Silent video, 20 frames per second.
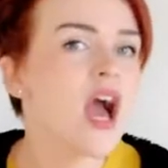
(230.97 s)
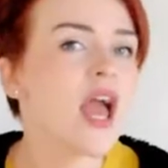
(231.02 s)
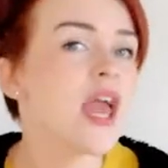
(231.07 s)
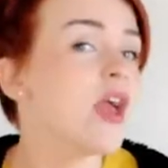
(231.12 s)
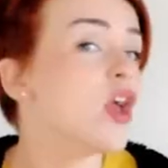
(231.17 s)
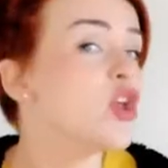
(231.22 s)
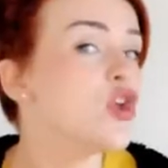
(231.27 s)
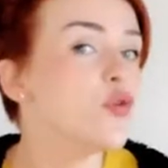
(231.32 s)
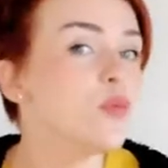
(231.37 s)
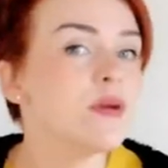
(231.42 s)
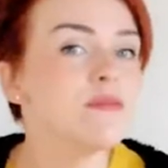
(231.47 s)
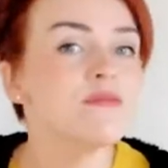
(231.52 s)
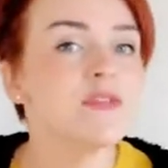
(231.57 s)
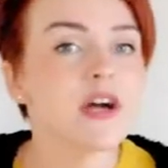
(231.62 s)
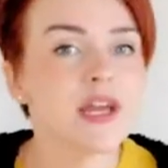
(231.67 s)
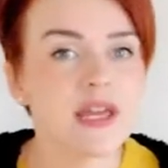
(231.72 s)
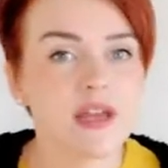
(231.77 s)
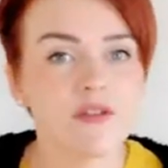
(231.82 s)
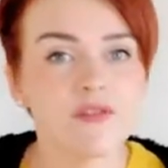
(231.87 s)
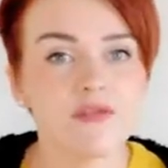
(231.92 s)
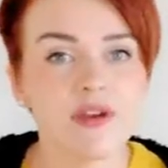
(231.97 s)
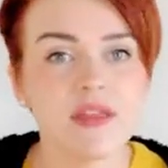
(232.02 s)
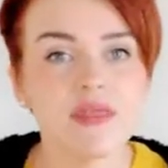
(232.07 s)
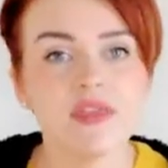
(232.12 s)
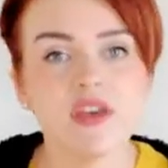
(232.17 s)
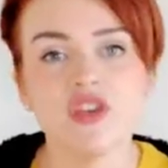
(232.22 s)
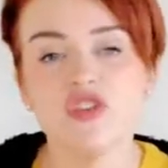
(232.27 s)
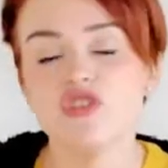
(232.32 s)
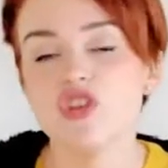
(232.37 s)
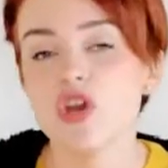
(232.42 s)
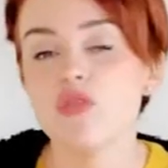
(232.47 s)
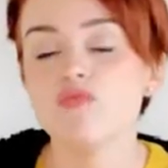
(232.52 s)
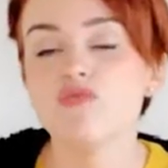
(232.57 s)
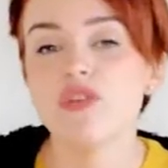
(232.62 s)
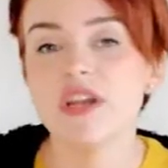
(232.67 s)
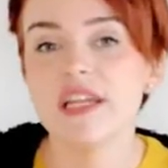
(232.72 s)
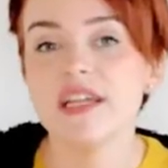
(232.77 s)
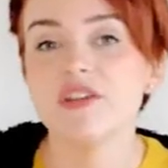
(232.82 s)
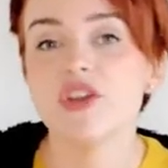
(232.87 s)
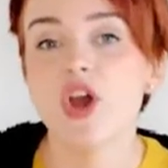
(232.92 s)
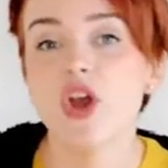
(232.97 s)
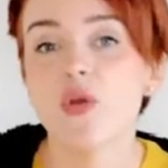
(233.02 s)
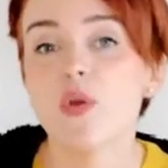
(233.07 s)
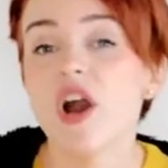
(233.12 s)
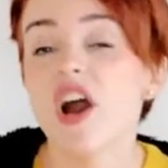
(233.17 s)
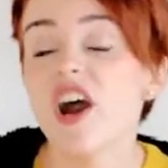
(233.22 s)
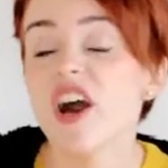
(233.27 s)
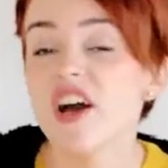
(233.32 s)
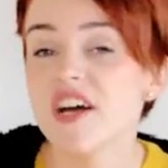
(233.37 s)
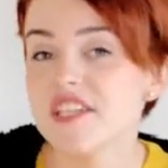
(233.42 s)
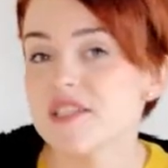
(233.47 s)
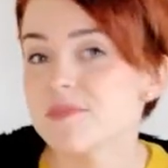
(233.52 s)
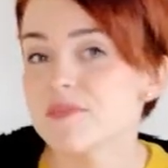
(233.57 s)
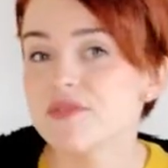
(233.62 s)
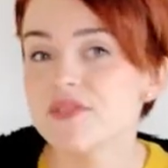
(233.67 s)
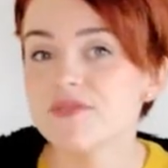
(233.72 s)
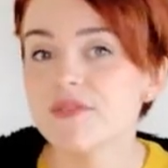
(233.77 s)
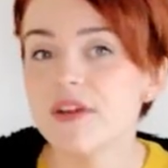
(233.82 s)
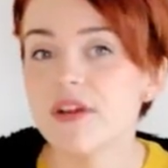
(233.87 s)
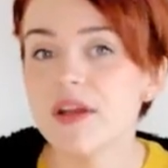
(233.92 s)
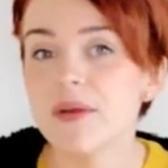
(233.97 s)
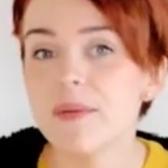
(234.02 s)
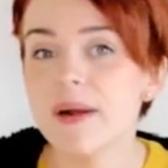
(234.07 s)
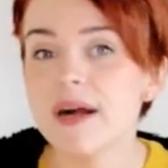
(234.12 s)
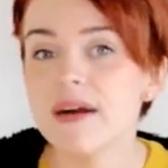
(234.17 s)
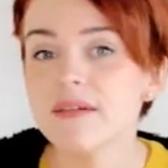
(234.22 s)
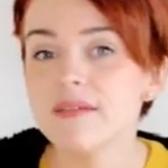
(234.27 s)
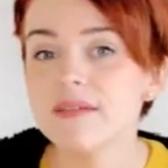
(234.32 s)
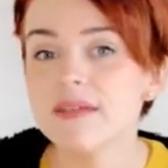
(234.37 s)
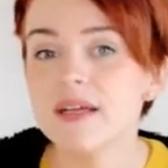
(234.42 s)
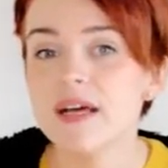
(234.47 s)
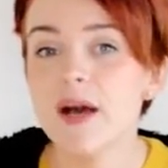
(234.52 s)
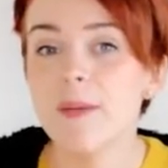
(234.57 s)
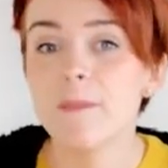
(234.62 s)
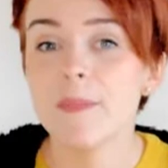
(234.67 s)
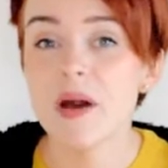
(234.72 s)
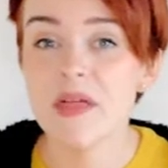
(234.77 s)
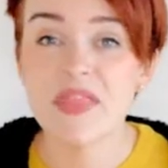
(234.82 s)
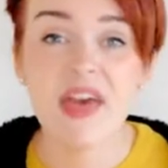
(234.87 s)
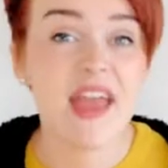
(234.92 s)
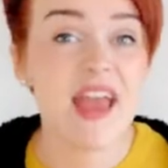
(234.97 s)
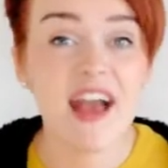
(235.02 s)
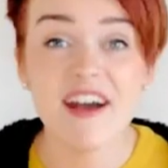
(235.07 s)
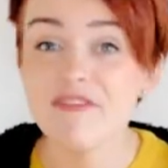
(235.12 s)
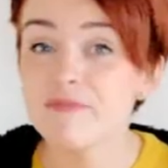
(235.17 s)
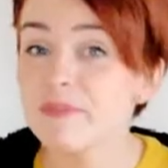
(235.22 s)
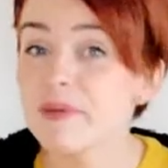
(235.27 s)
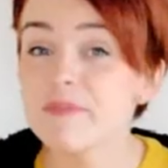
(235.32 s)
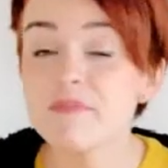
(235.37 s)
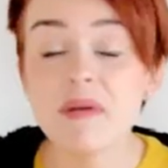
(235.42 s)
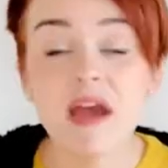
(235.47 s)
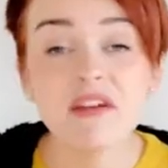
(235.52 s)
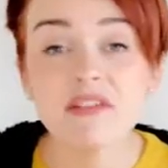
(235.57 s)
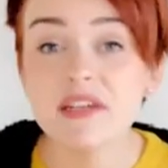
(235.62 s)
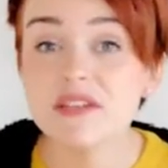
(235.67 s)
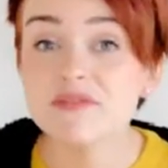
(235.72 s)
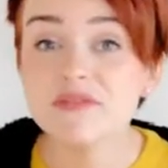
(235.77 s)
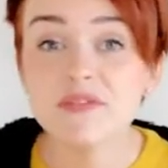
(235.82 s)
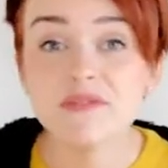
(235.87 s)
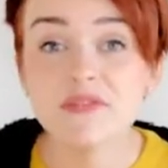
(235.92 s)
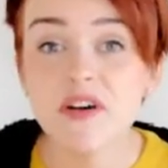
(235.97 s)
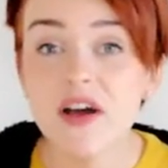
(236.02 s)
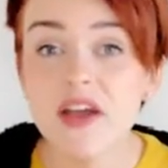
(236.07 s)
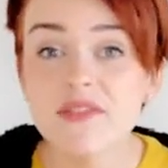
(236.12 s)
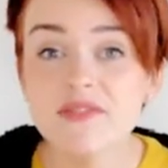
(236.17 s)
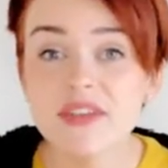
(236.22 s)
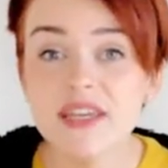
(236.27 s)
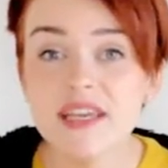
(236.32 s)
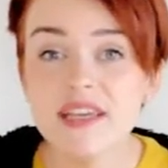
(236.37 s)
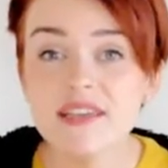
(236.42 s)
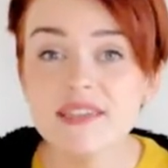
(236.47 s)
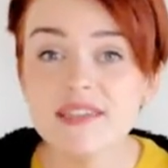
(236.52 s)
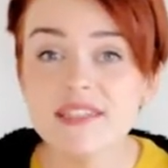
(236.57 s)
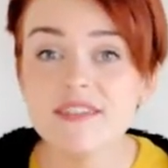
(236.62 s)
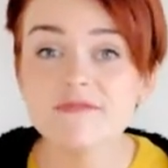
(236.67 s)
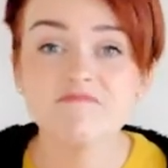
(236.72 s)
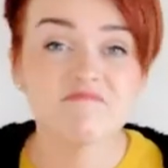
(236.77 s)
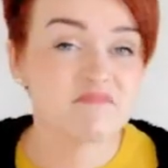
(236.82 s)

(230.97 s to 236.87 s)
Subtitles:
Are you inviting a friend that you don't really know her husband very well, but they have been married for 5 years?